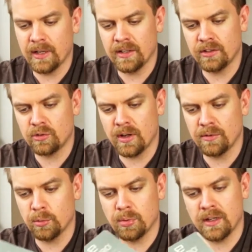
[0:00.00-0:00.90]
other
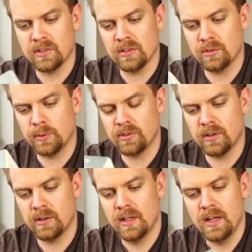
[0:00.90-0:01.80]
travel presses which
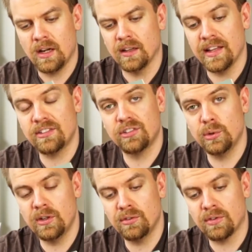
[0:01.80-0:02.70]
are less
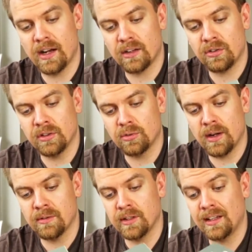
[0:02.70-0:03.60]
suited for actually
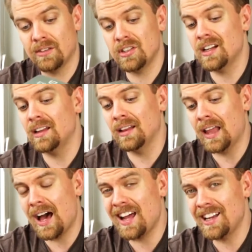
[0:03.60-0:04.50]
traveling. I've seen a
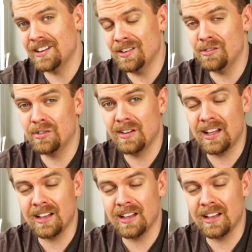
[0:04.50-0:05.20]
lot of